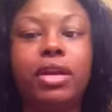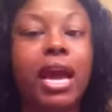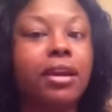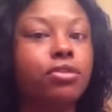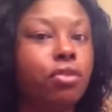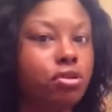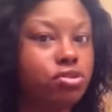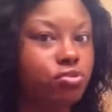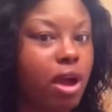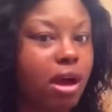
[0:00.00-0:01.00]
It kind of throws
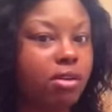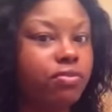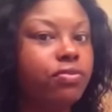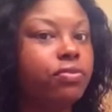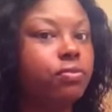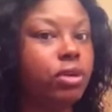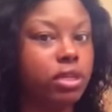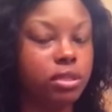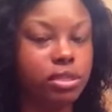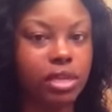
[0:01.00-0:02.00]
you off what it
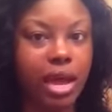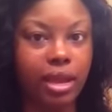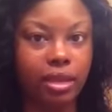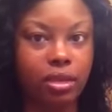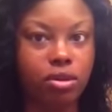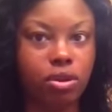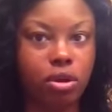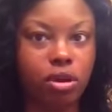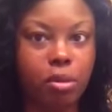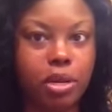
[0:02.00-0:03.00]
looks like, you know,
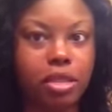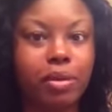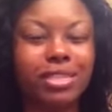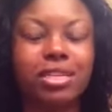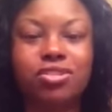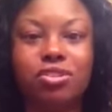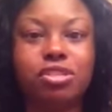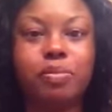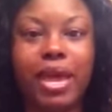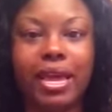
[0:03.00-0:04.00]
coming in the box, because you know
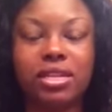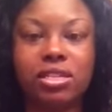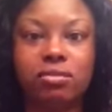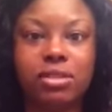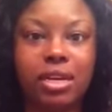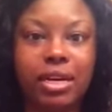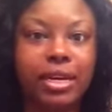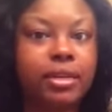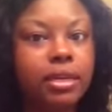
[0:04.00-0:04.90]
it's packaged so tight.